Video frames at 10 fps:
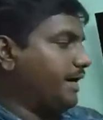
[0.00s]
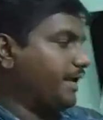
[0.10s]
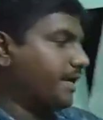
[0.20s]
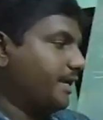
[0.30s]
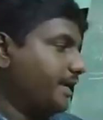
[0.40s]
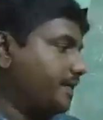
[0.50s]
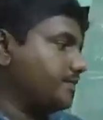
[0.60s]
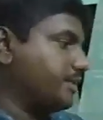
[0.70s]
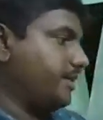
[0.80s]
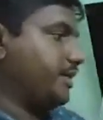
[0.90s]

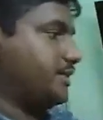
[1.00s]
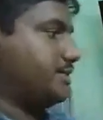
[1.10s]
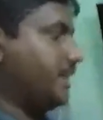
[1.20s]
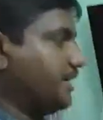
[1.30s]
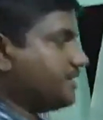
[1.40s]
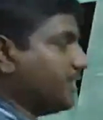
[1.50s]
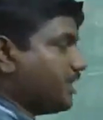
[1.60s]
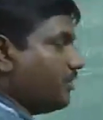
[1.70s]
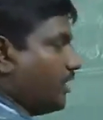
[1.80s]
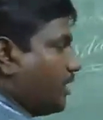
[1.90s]
declarative sentence. Assertive